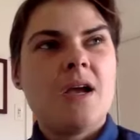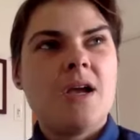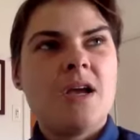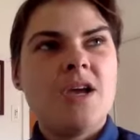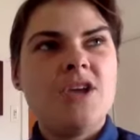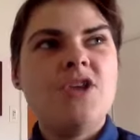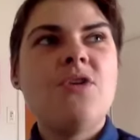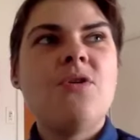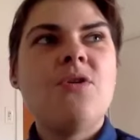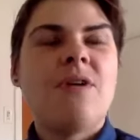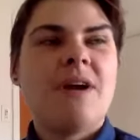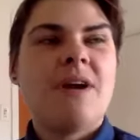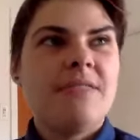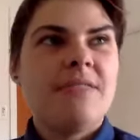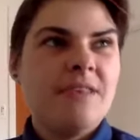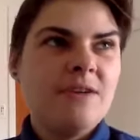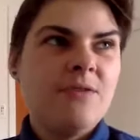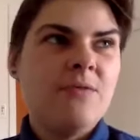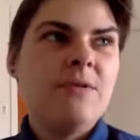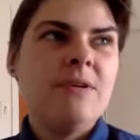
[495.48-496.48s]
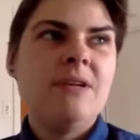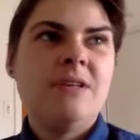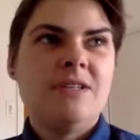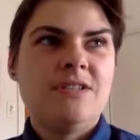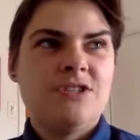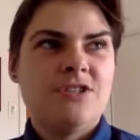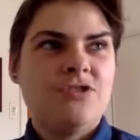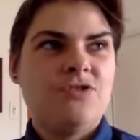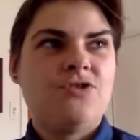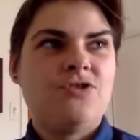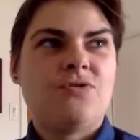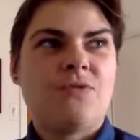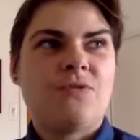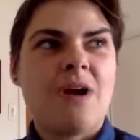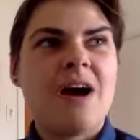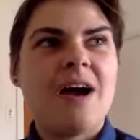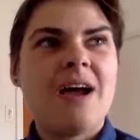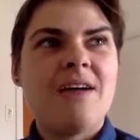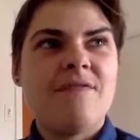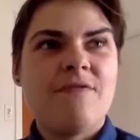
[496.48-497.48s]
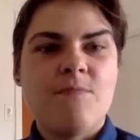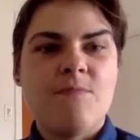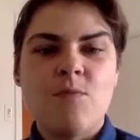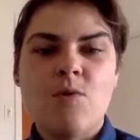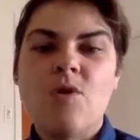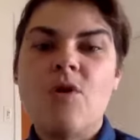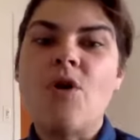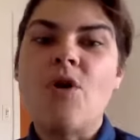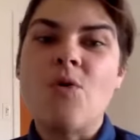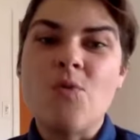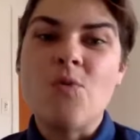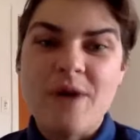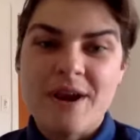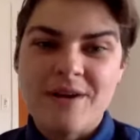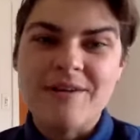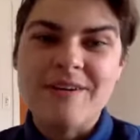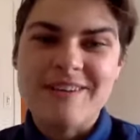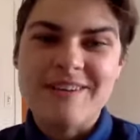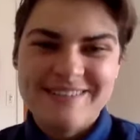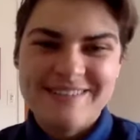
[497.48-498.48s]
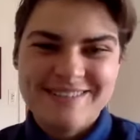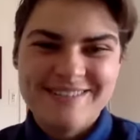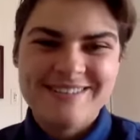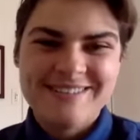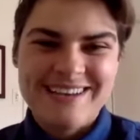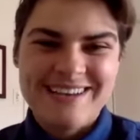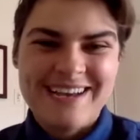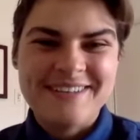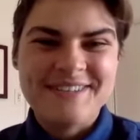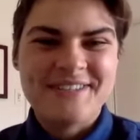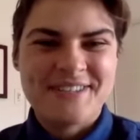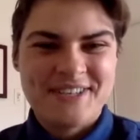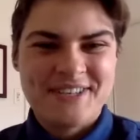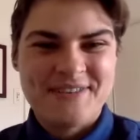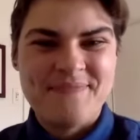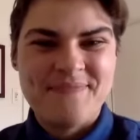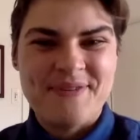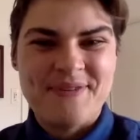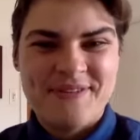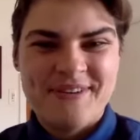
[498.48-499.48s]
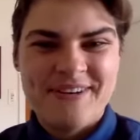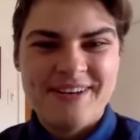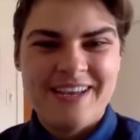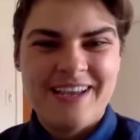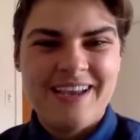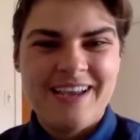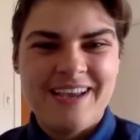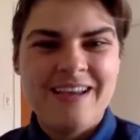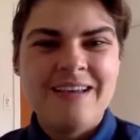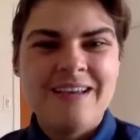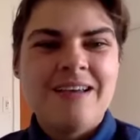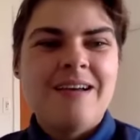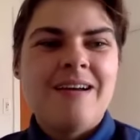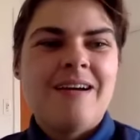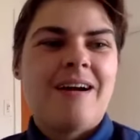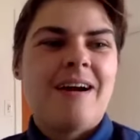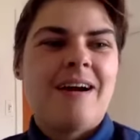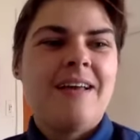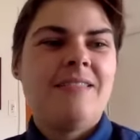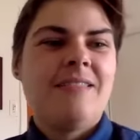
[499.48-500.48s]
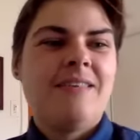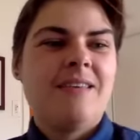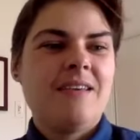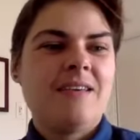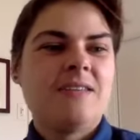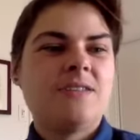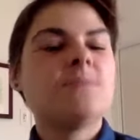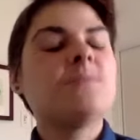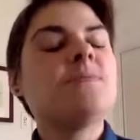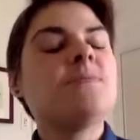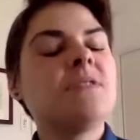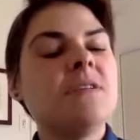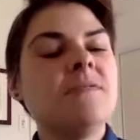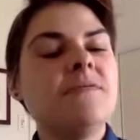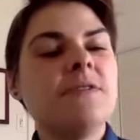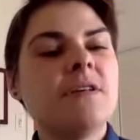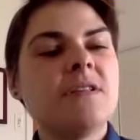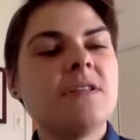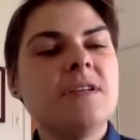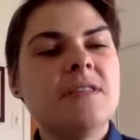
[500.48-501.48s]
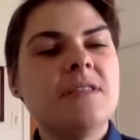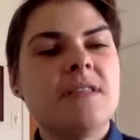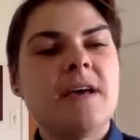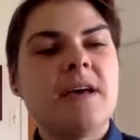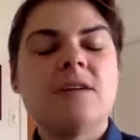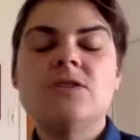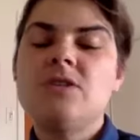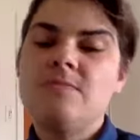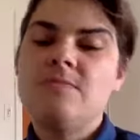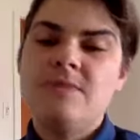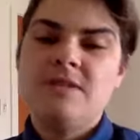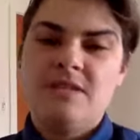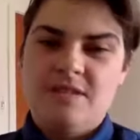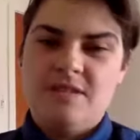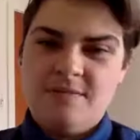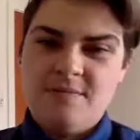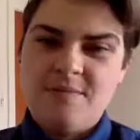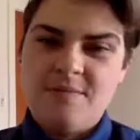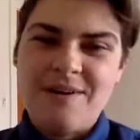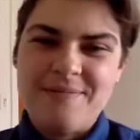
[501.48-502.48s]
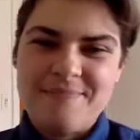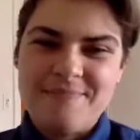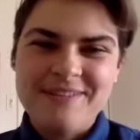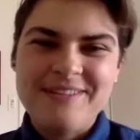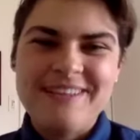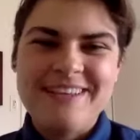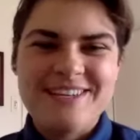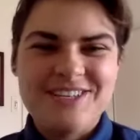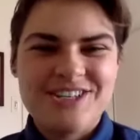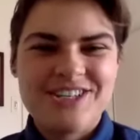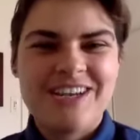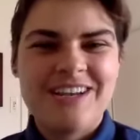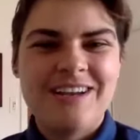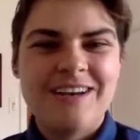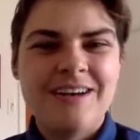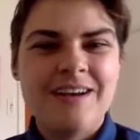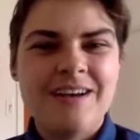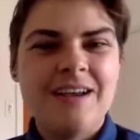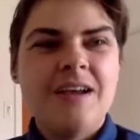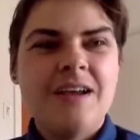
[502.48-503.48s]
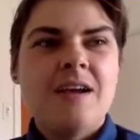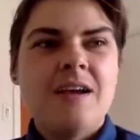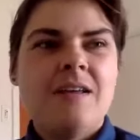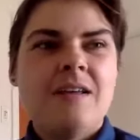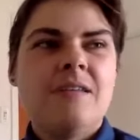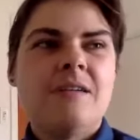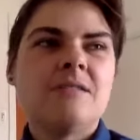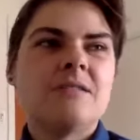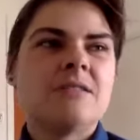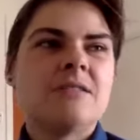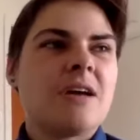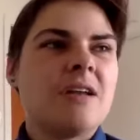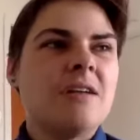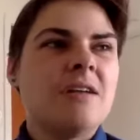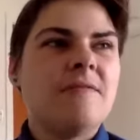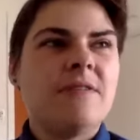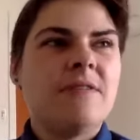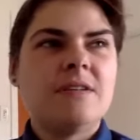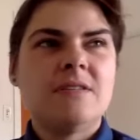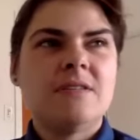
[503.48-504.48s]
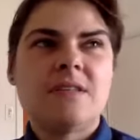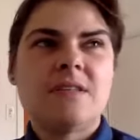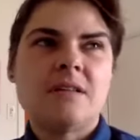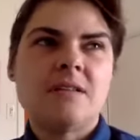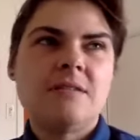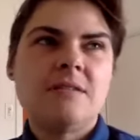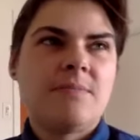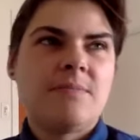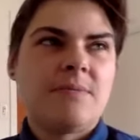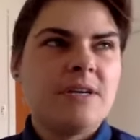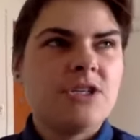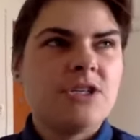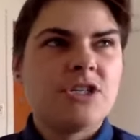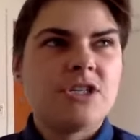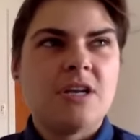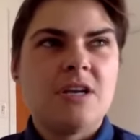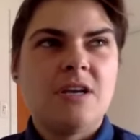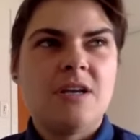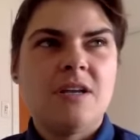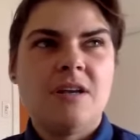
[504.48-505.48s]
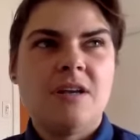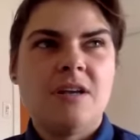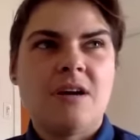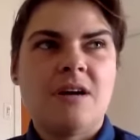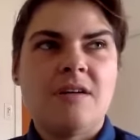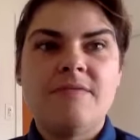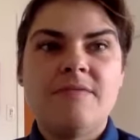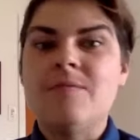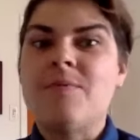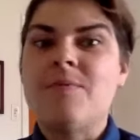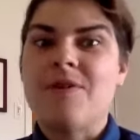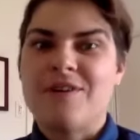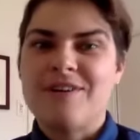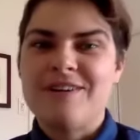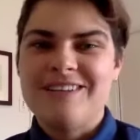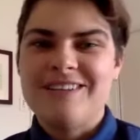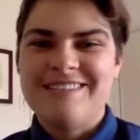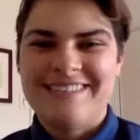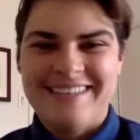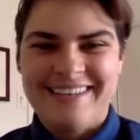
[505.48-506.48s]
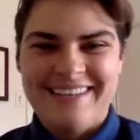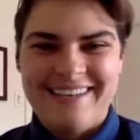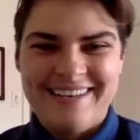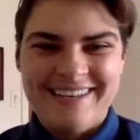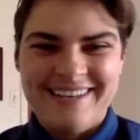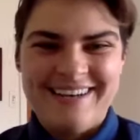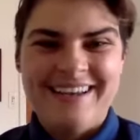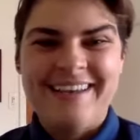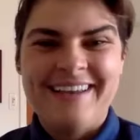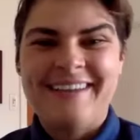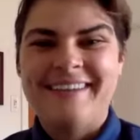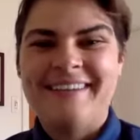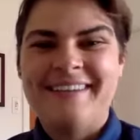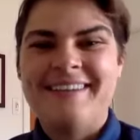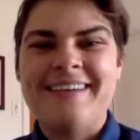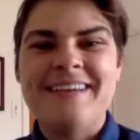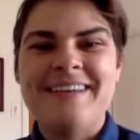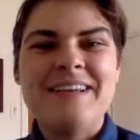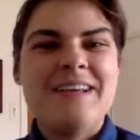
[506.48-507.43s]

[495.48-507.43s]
You know, I think we need to drive more awareness as a community. I think specifically in the LGBT population, there's kind of a celebration of the party scene and,